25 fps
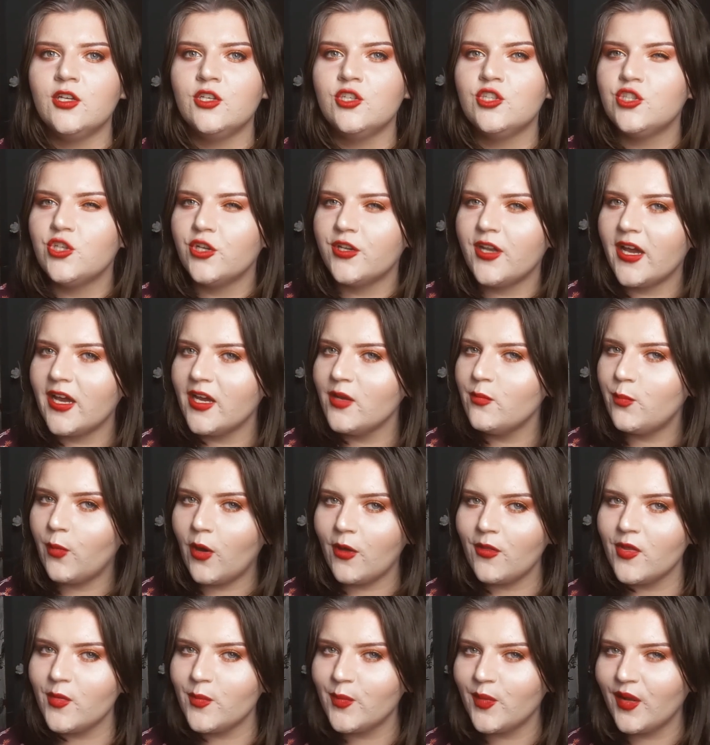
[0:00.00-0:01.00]
Should I
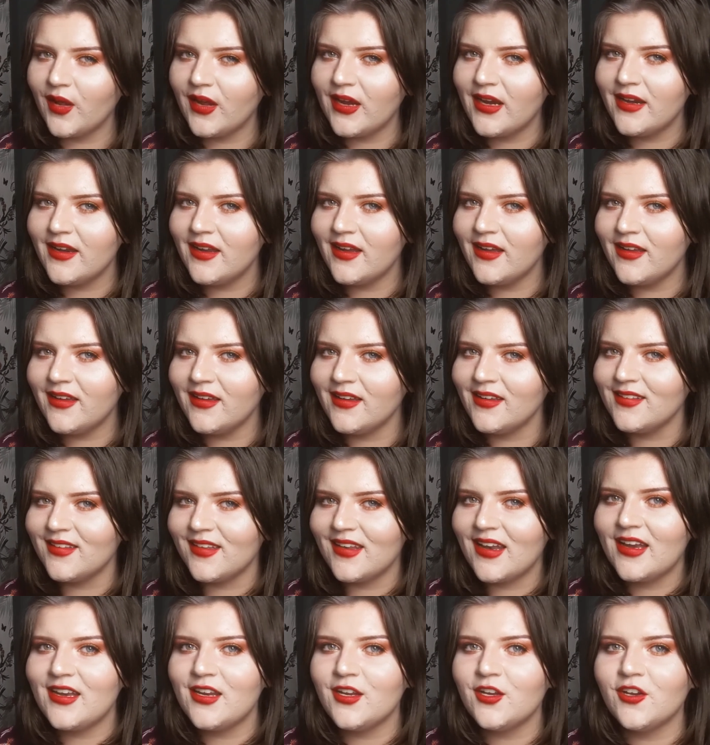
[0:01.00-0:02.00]
bother playing it? Is
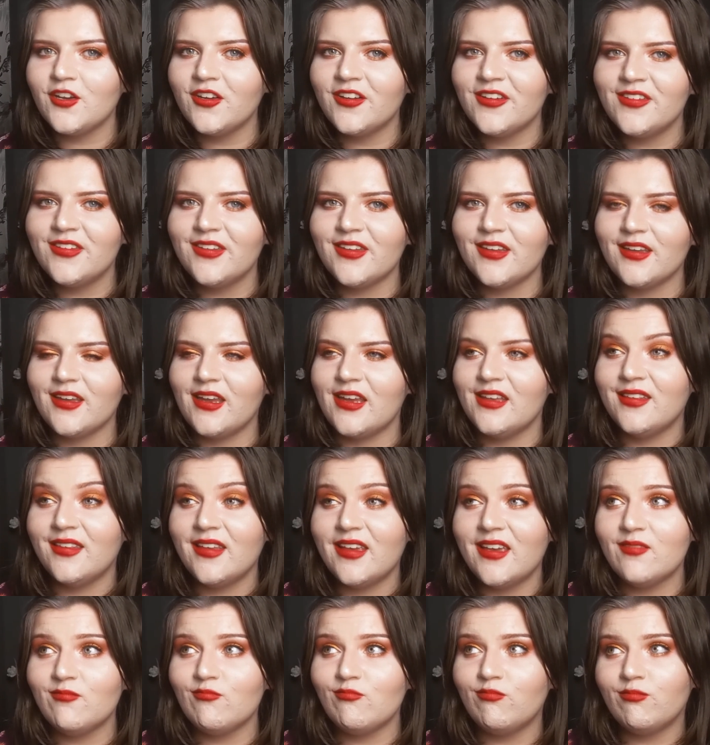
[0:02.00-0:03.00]
it any good? Is
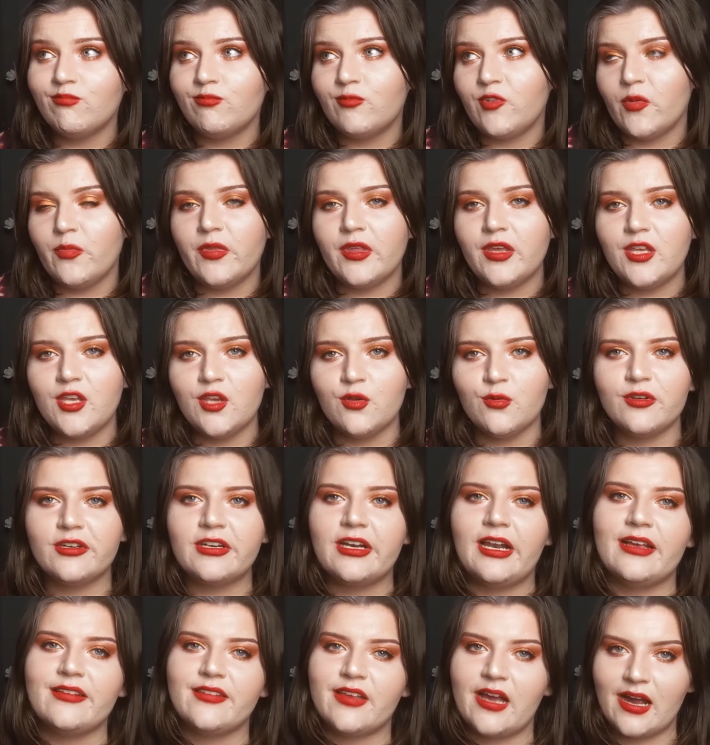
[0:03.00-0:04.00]
it something you would
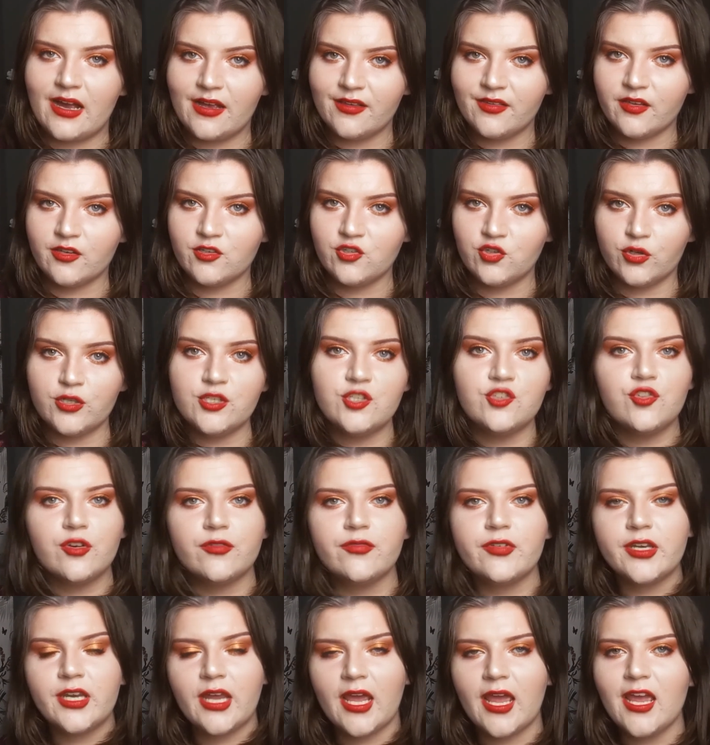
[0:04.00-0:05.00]
class as a
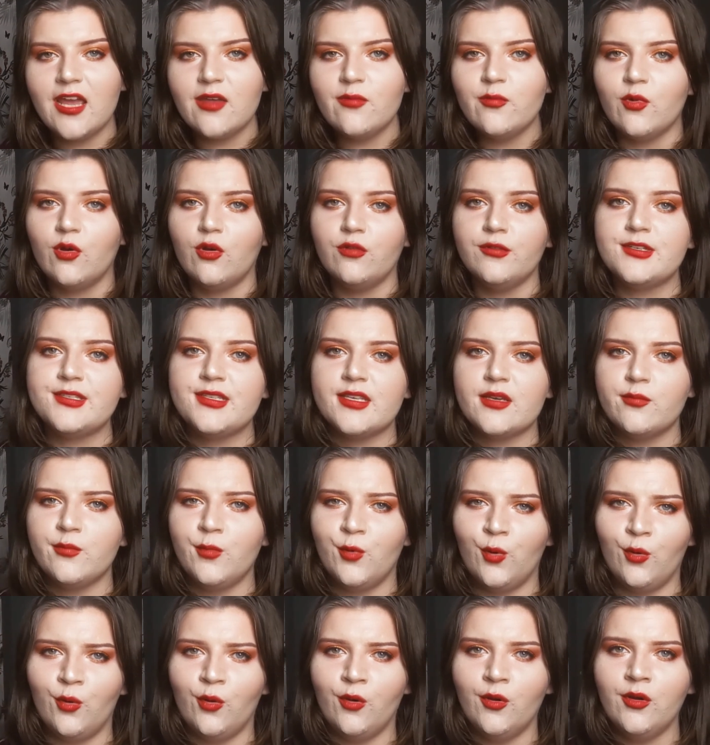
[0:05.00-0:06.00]
choice-driven game, or is it
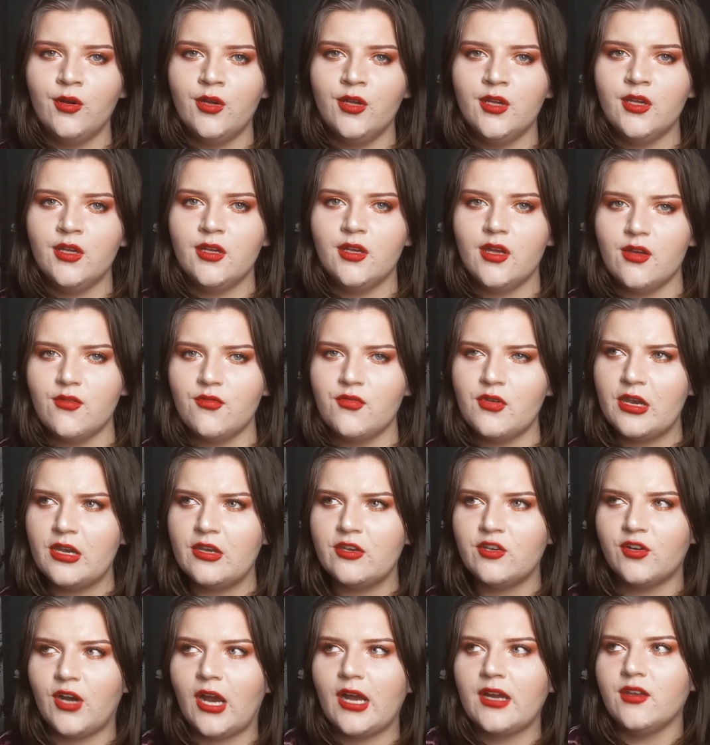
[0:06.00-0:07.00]
more of an
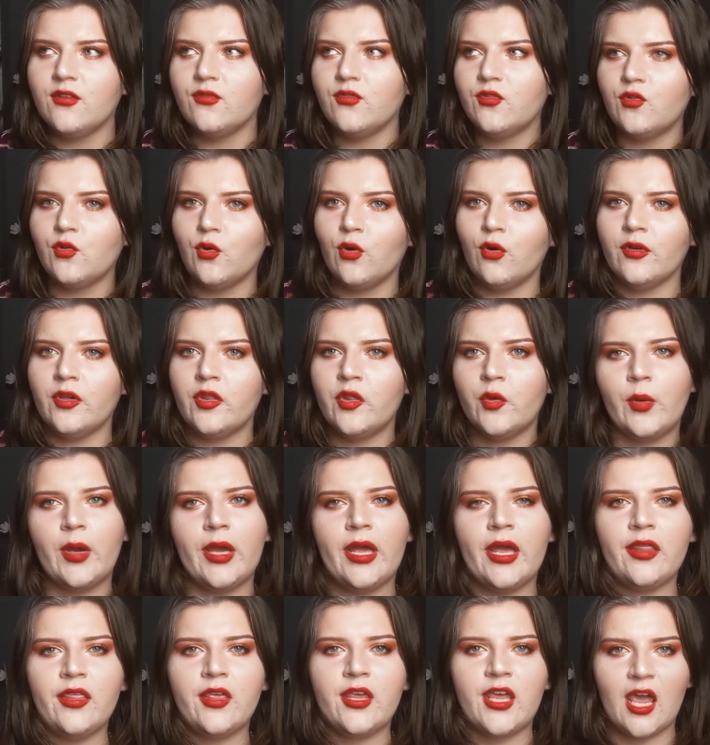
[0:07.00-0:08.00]
interactive story the
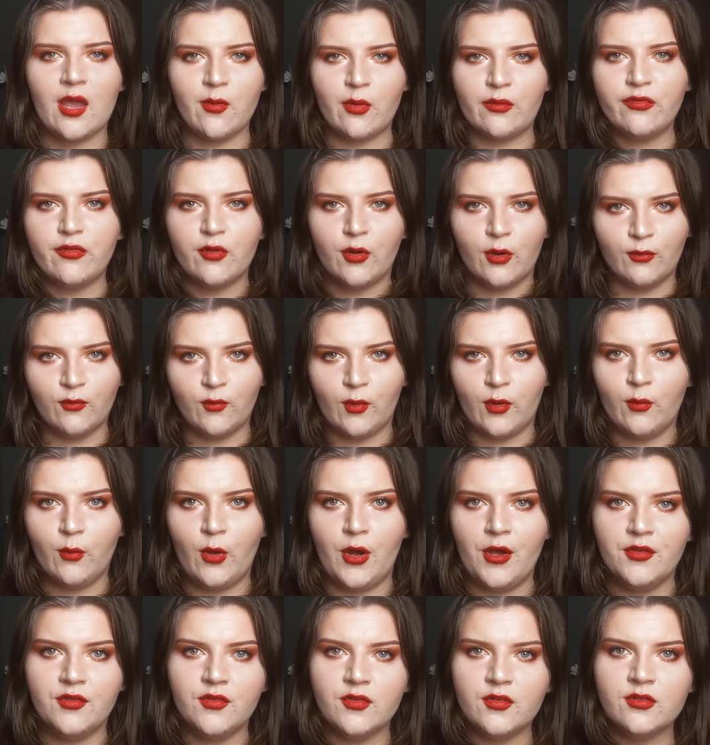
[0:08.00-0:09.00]
way the Game of Thrones one
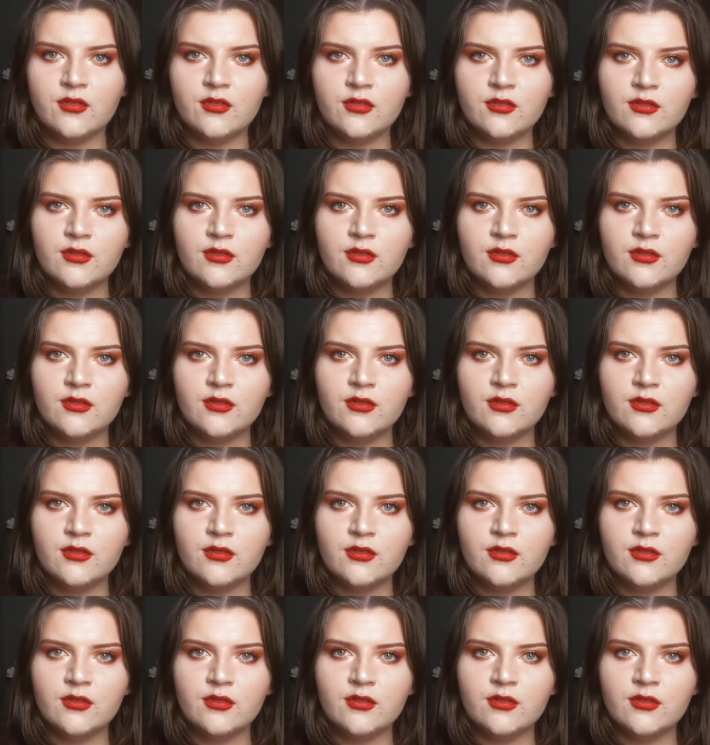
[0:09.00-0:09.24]
was?